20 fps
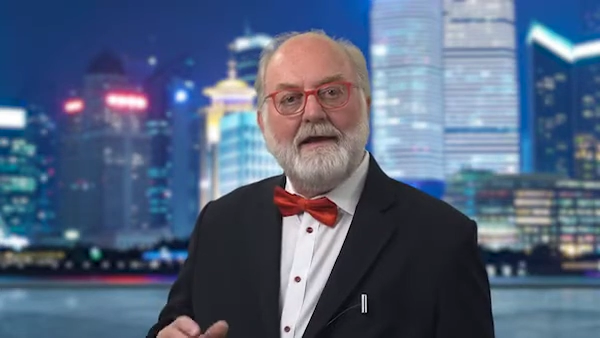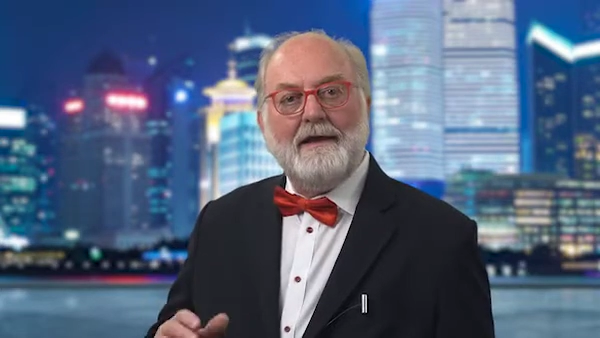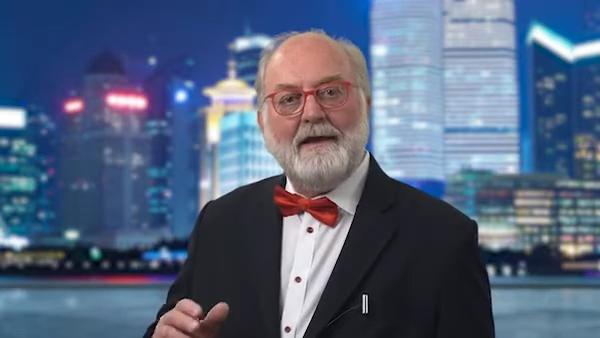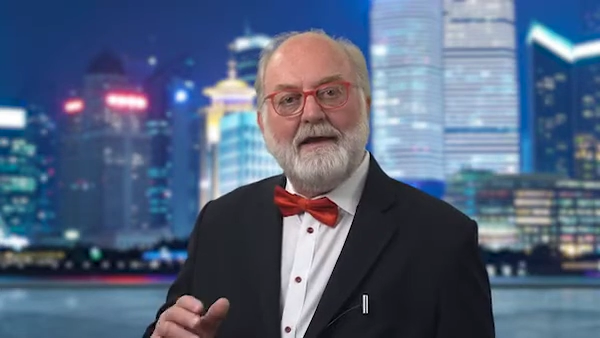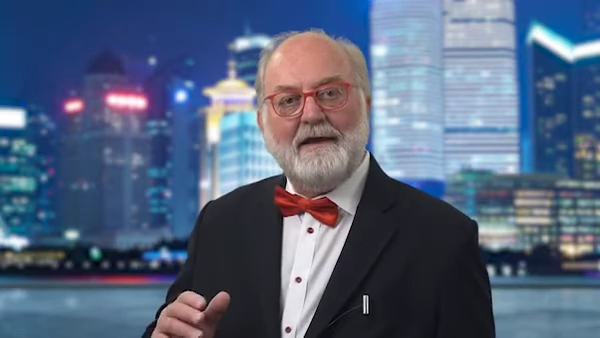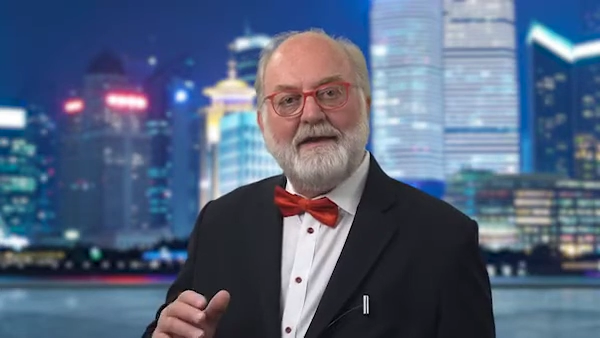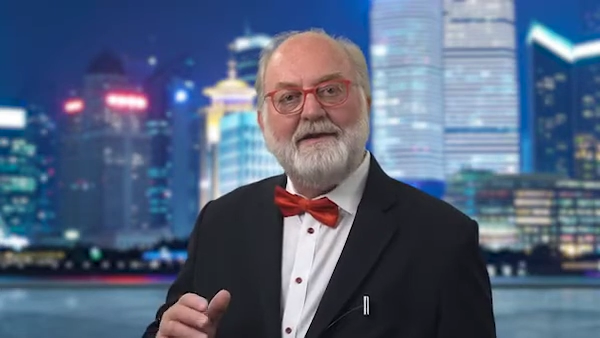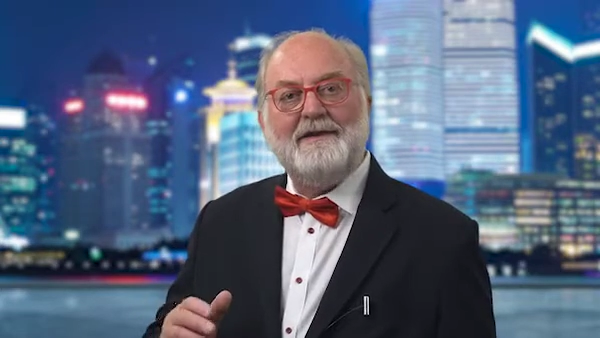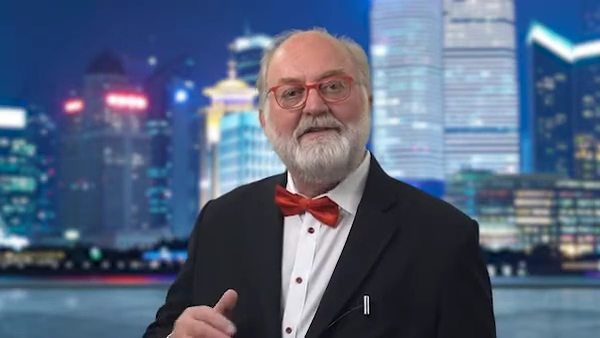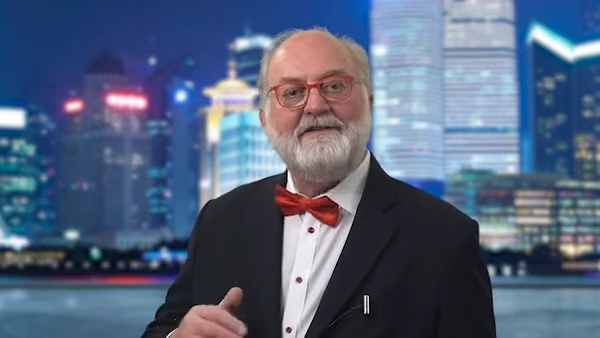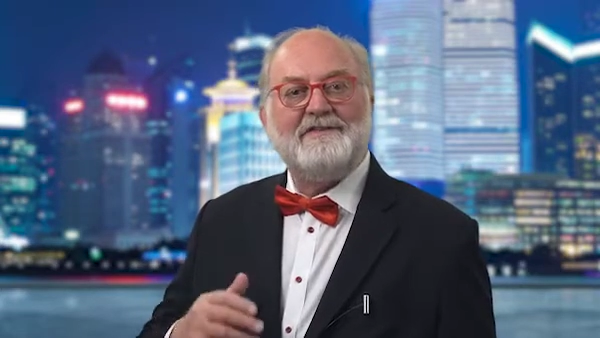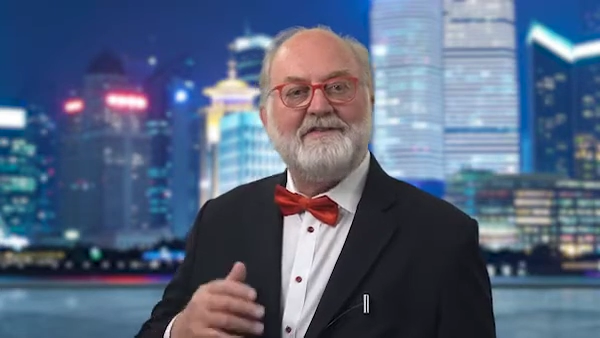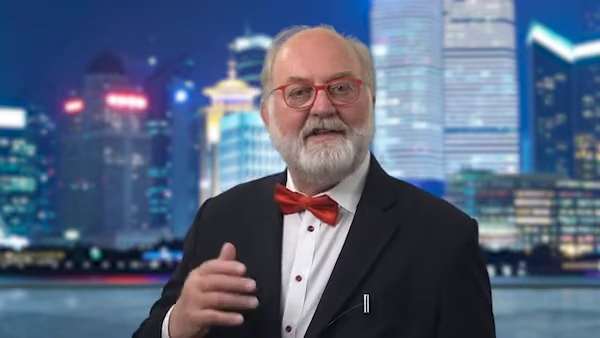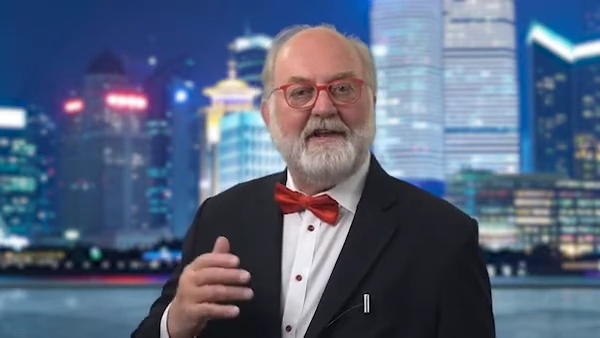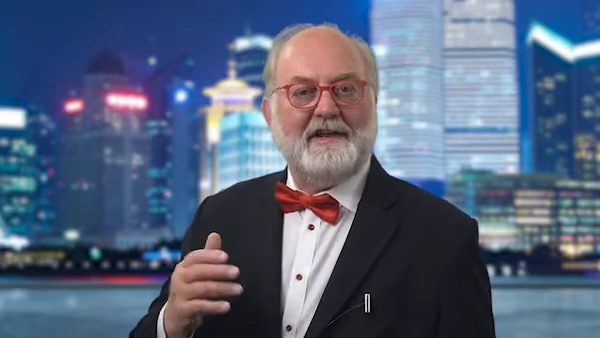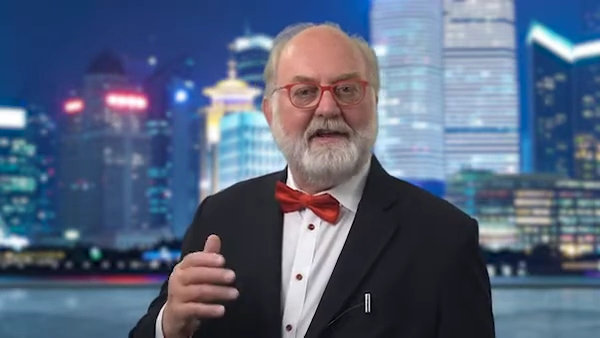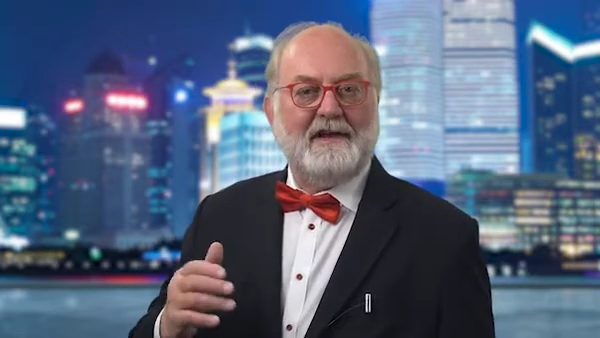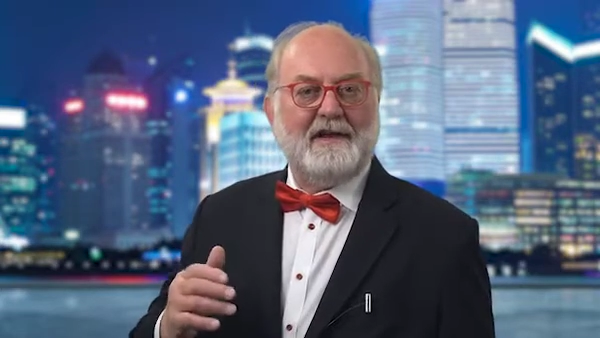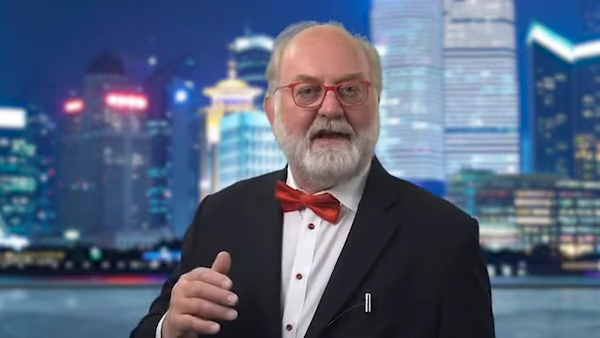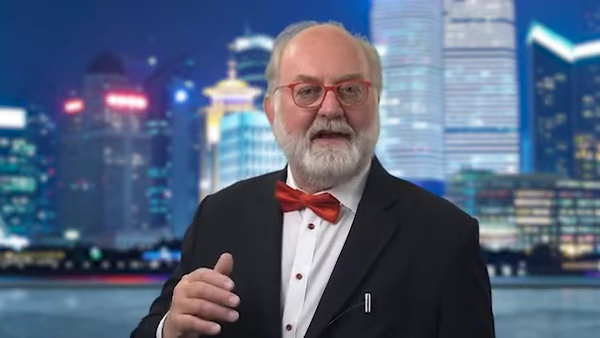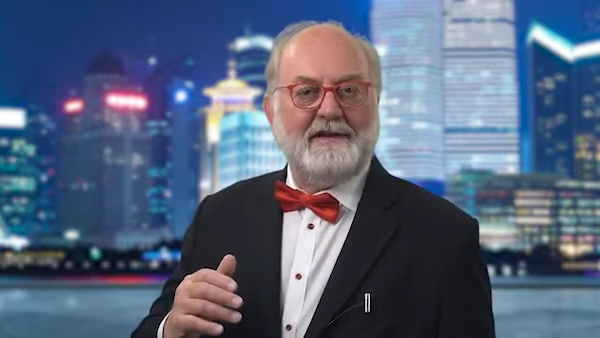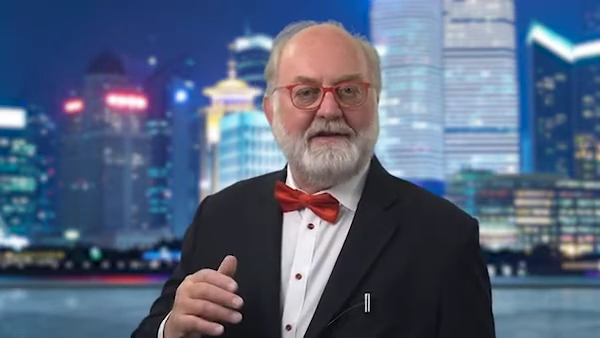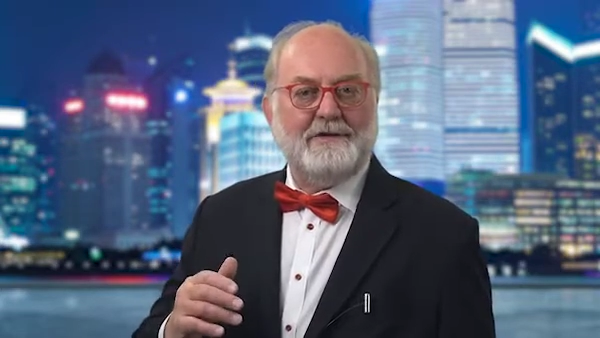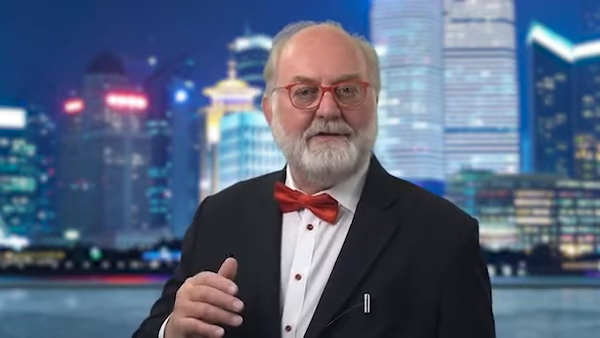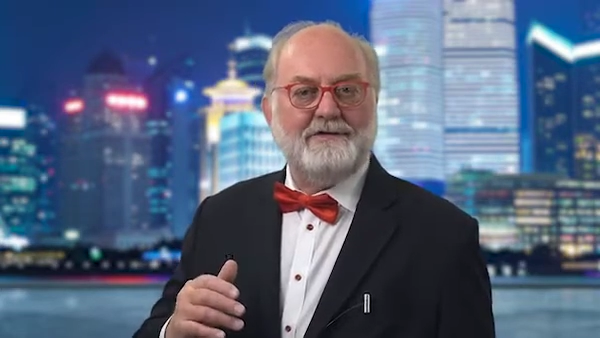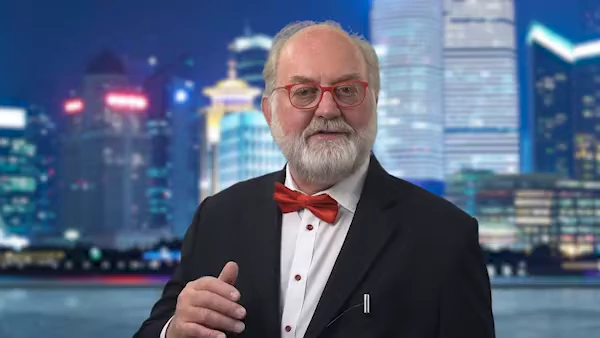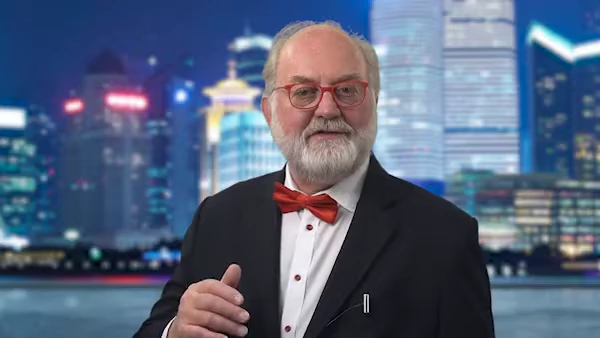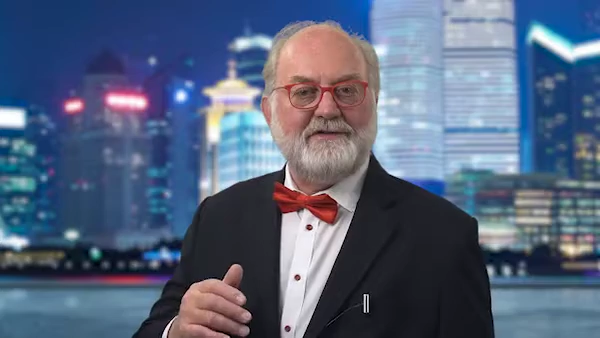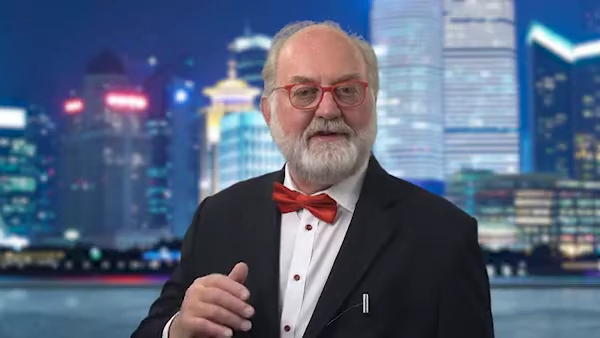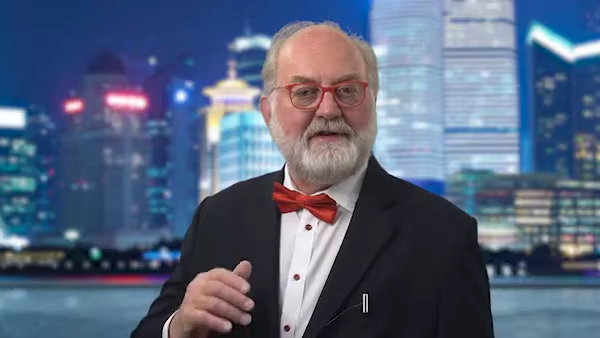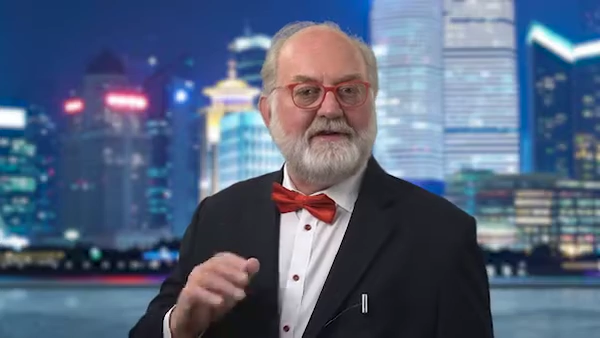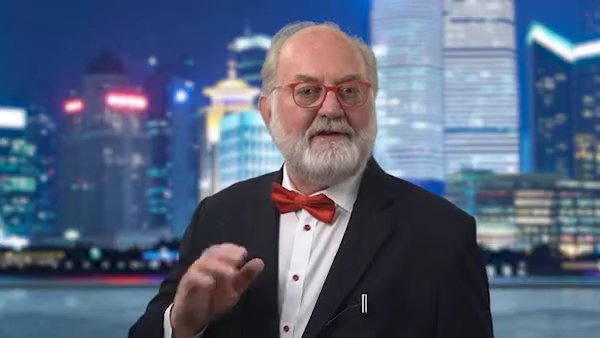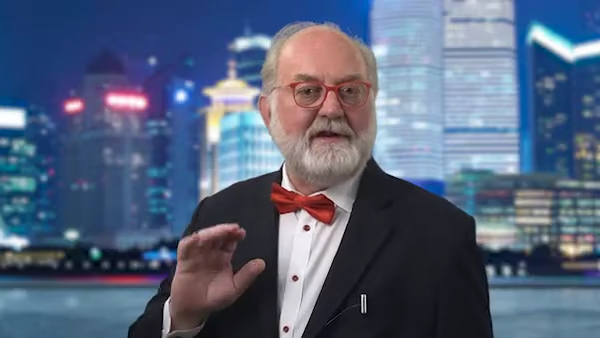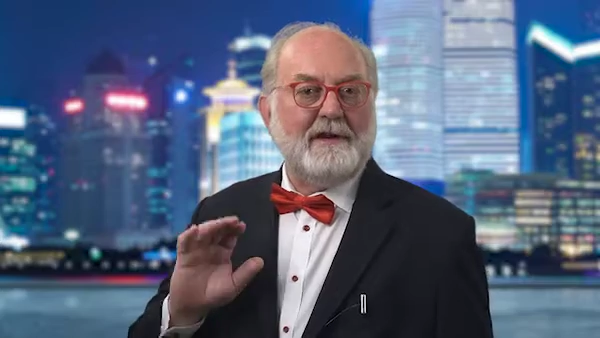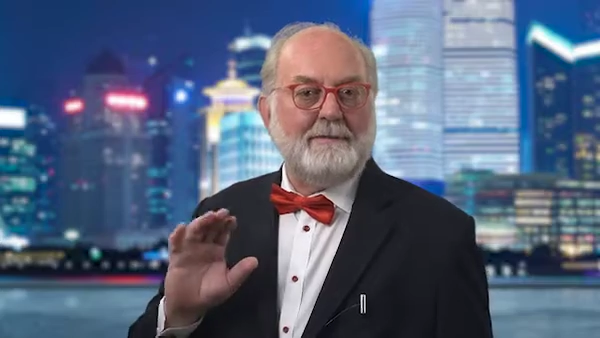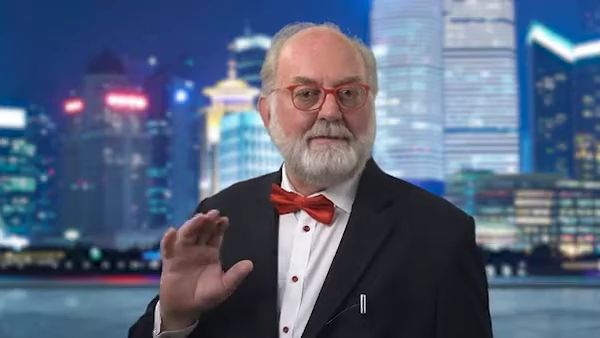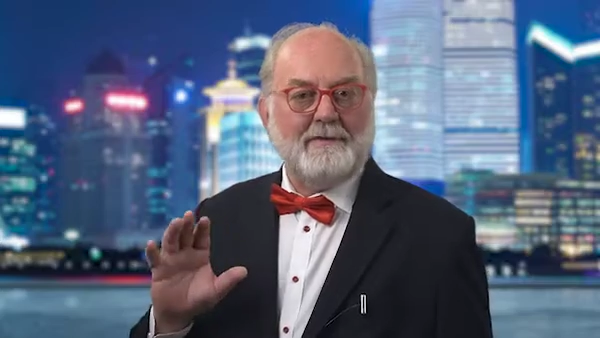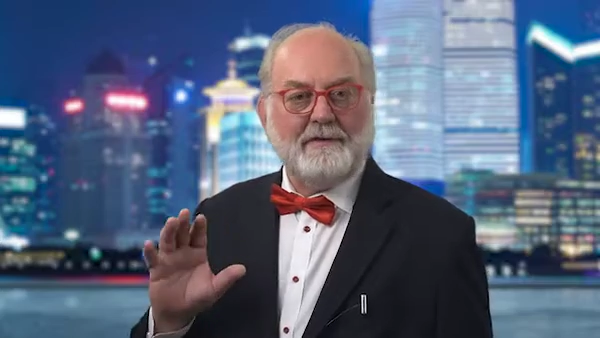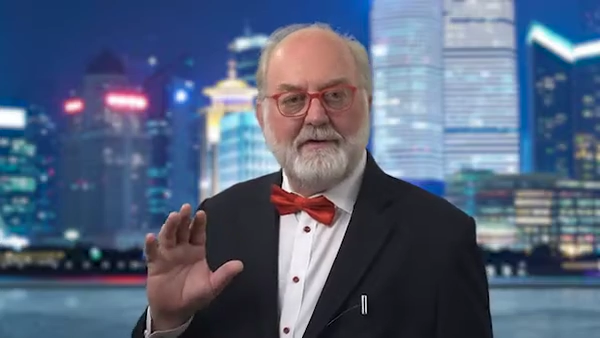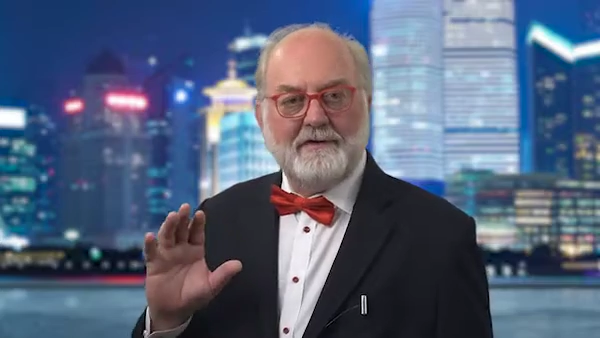In this study, I used a
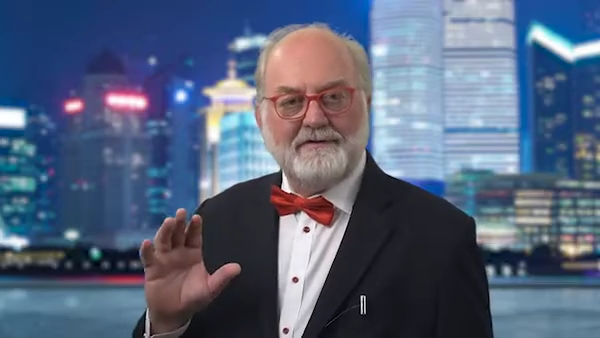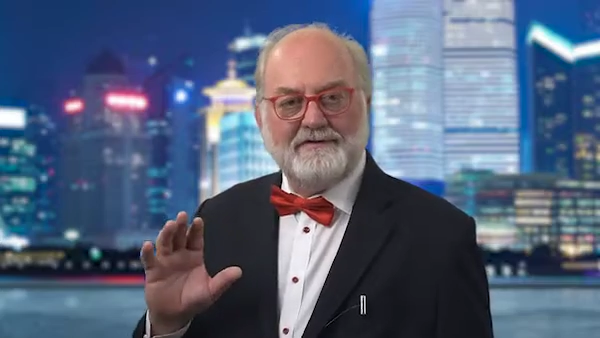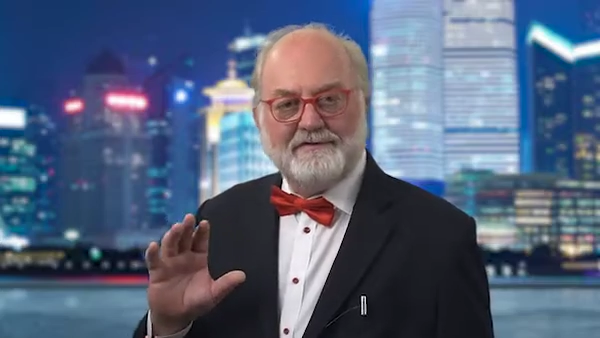number of